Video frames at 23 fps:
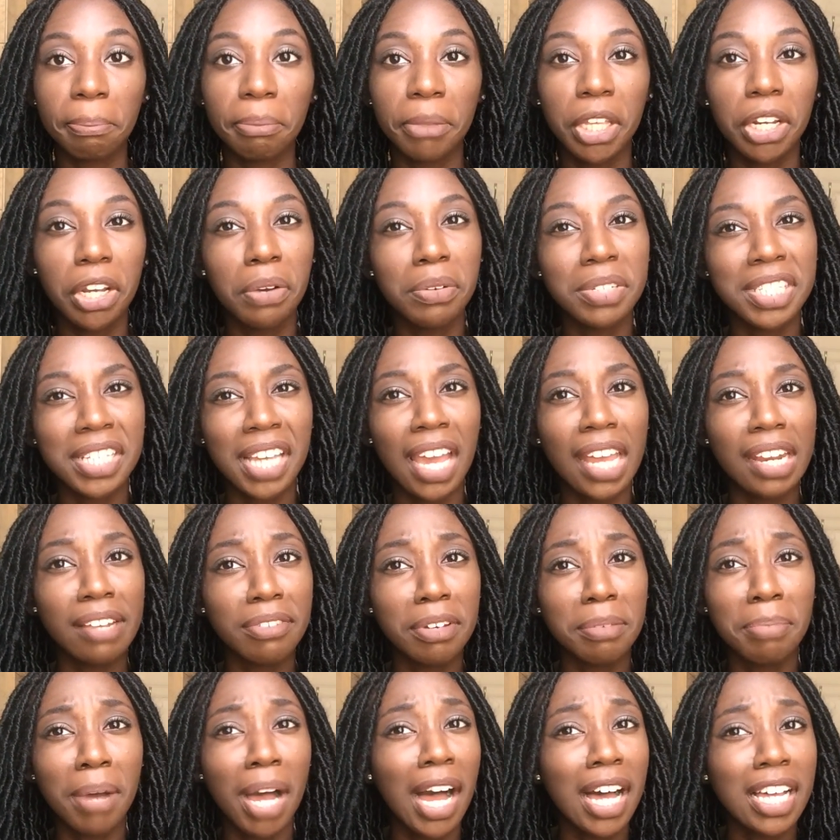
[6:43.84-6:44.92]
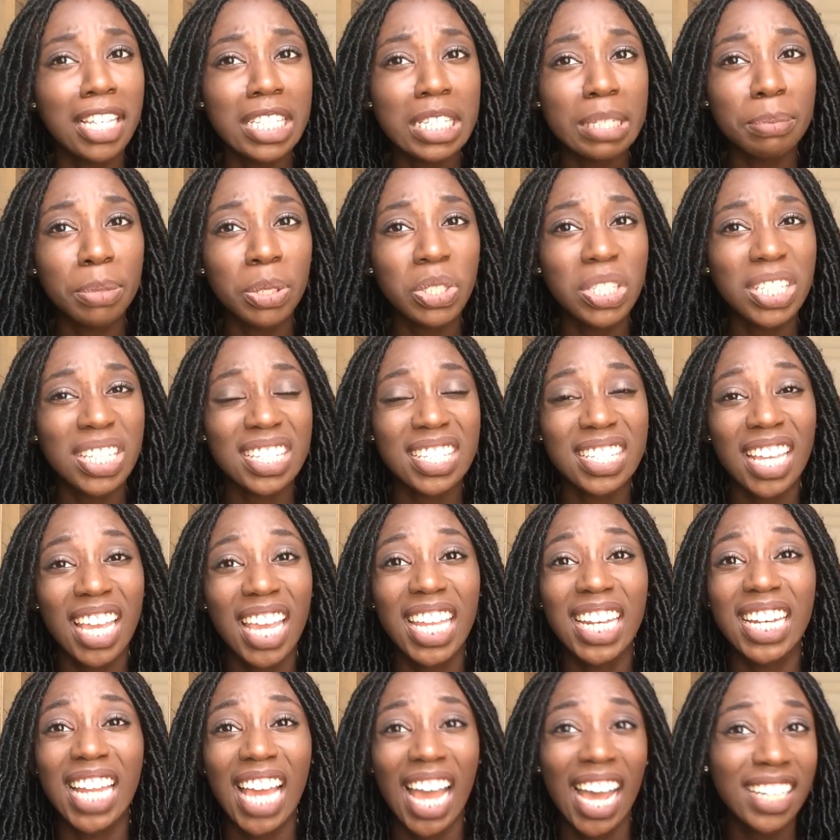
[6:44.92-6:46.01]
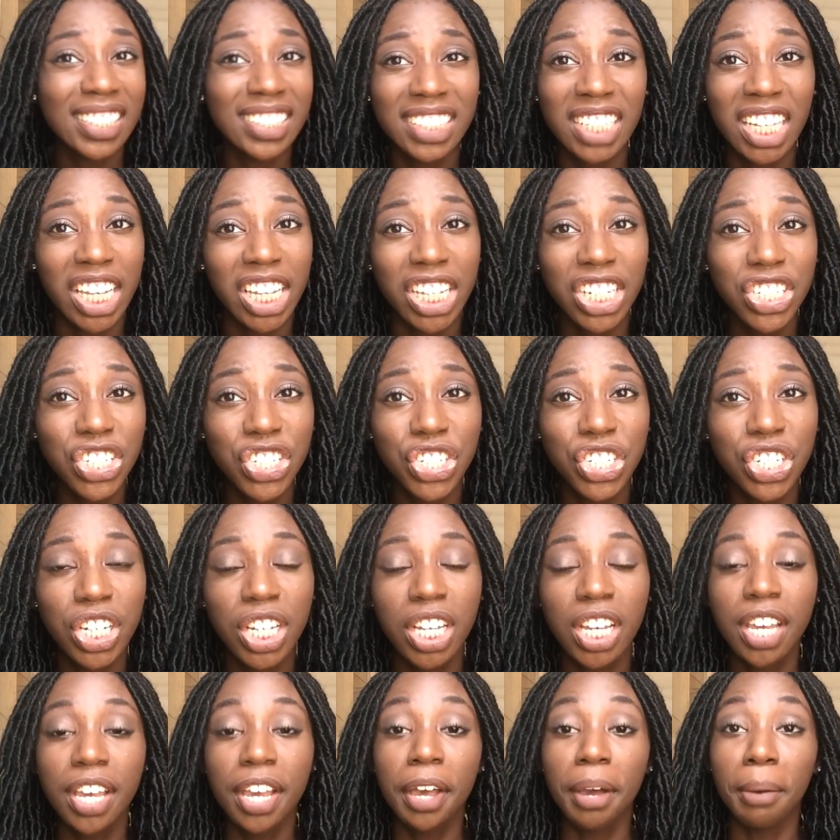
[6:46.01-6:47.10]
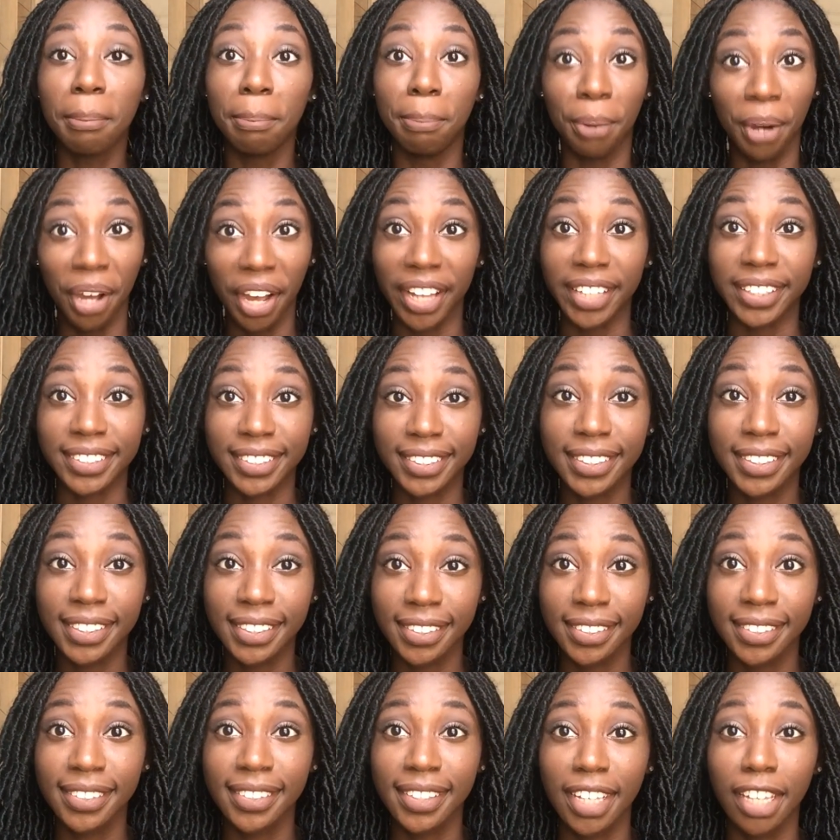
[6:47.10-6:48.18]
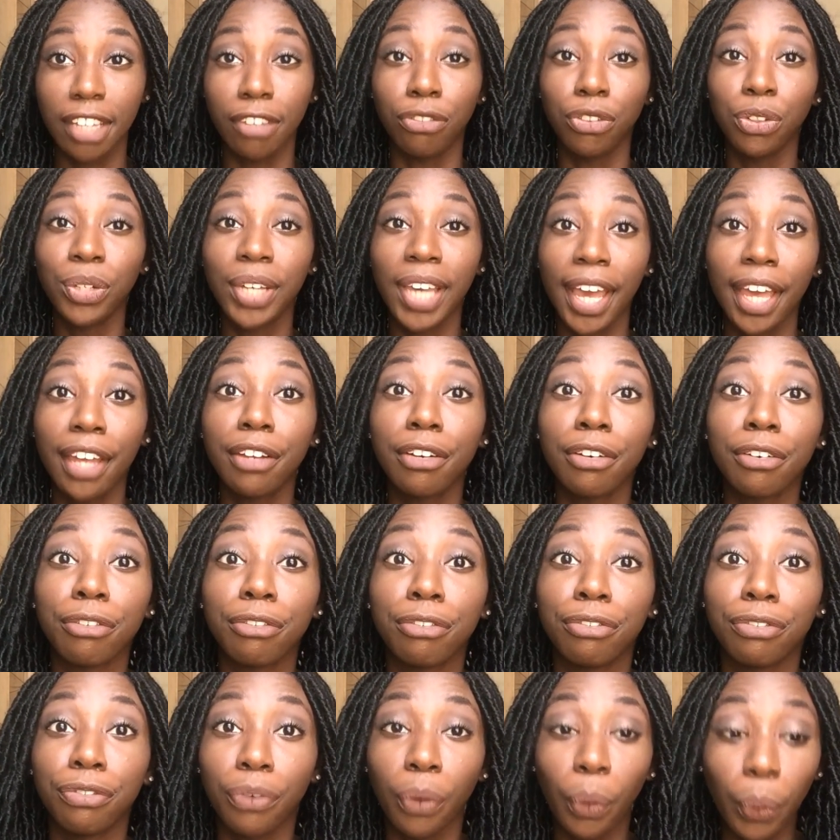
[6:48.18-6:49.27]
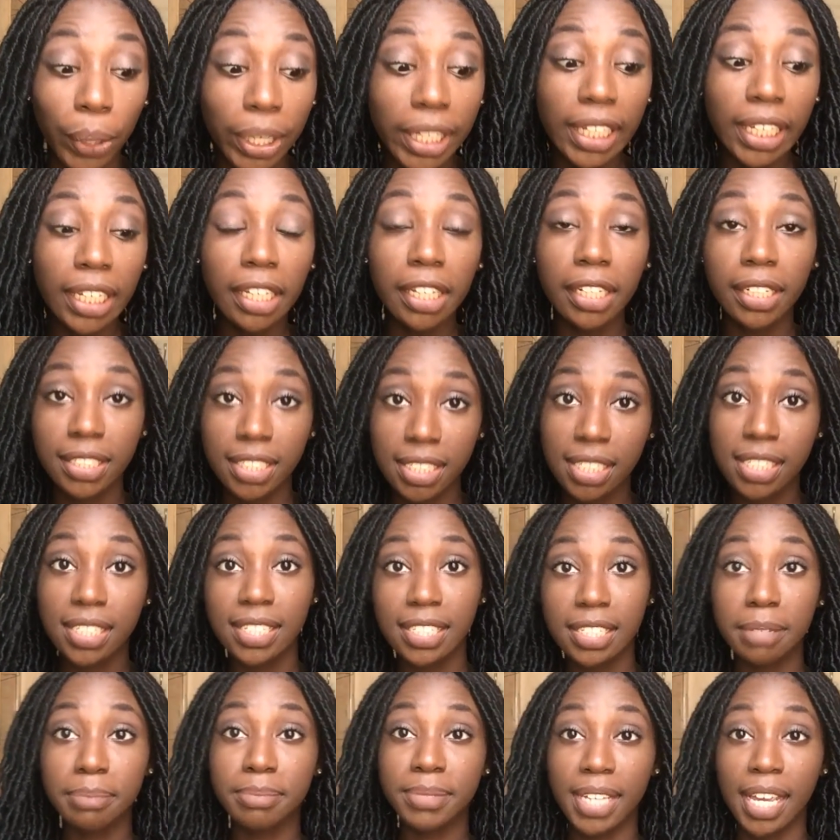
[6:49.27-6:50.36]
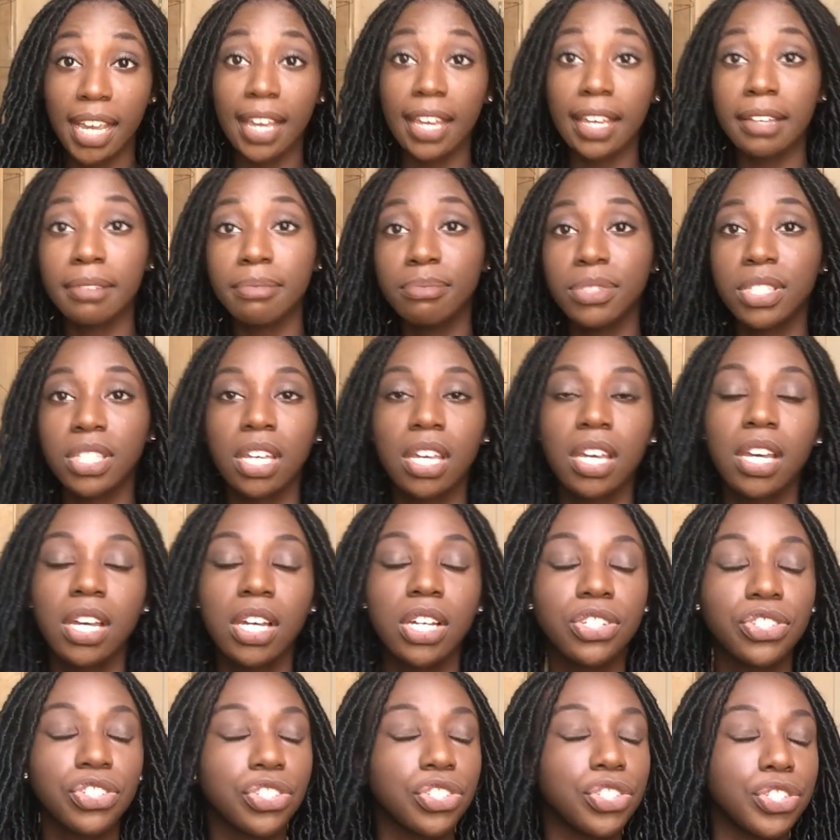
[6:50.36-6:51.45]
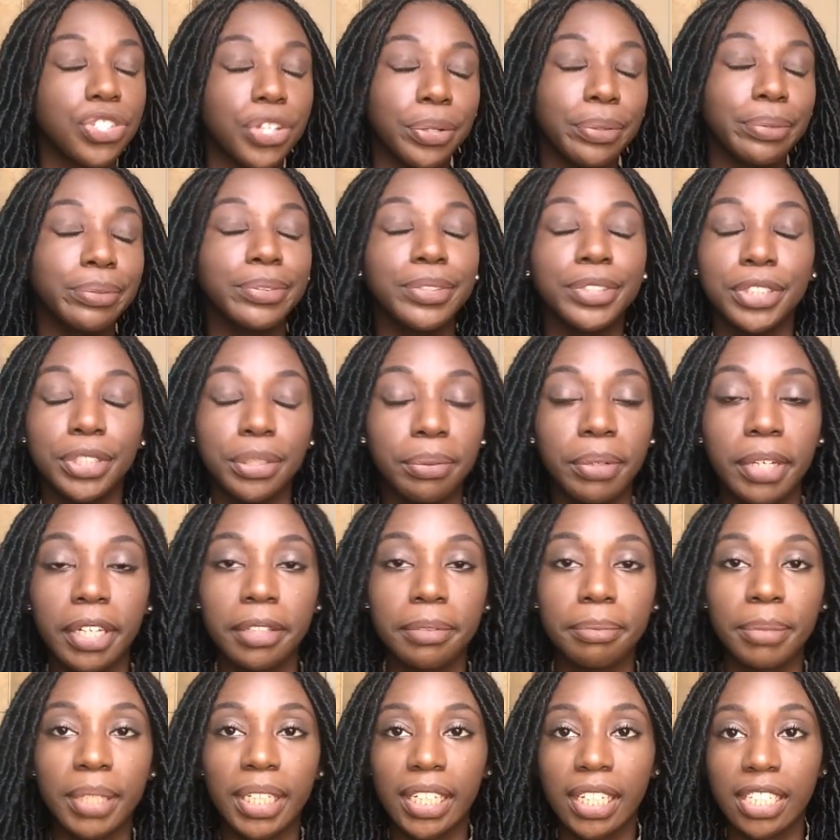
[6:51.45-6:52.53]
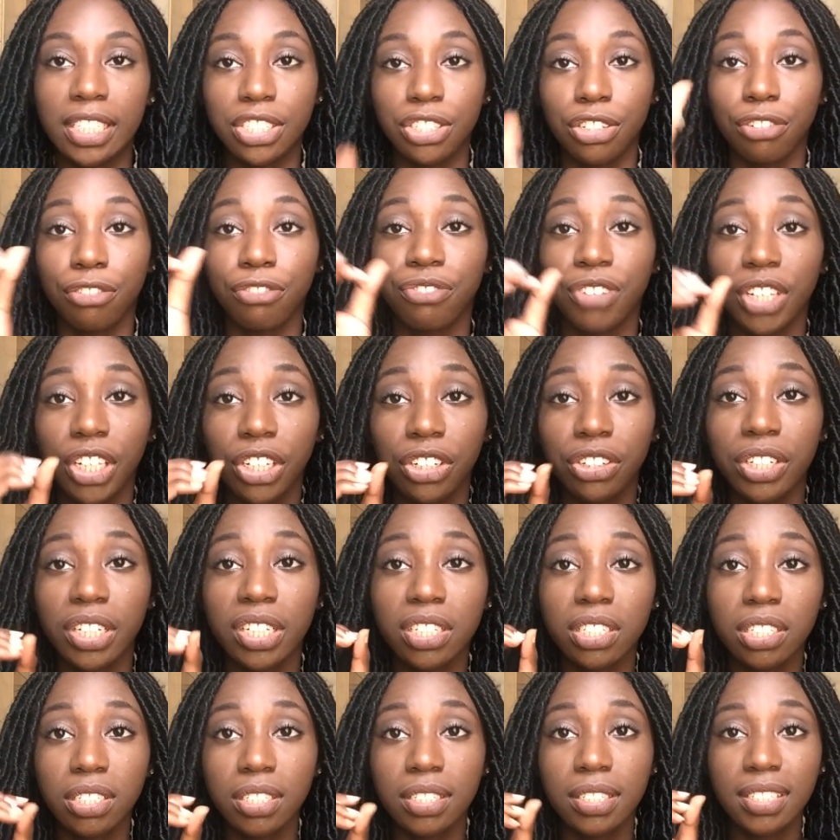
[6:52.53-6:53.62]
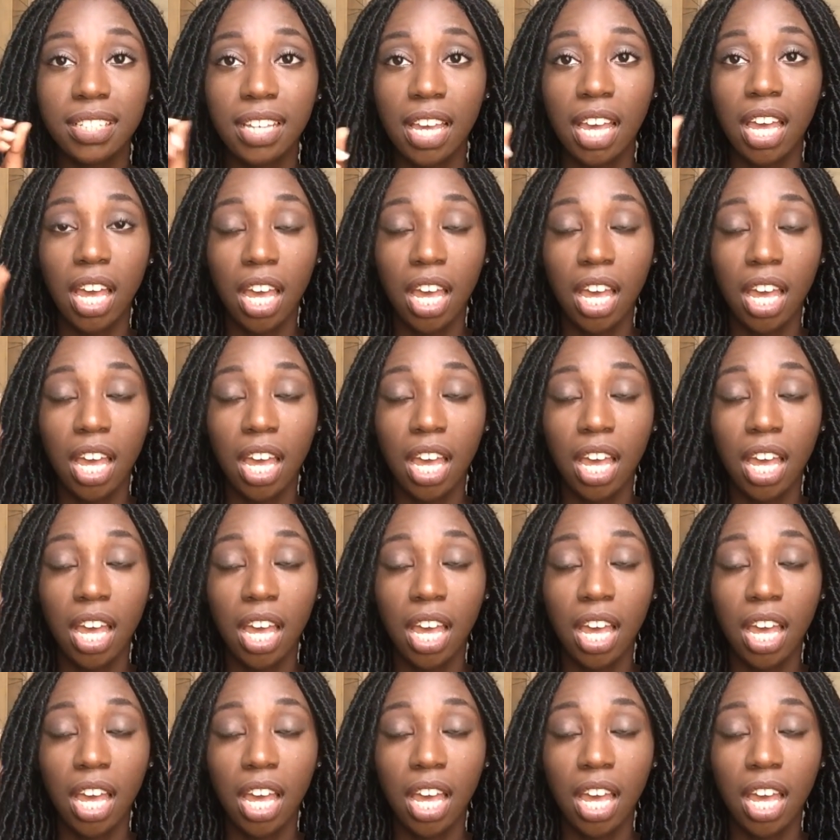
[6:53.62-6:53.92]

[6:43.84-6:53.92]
You know, it's kind of impossible to say not to itch, but if you can avoid it sometimes, just don't do it, because your fingernails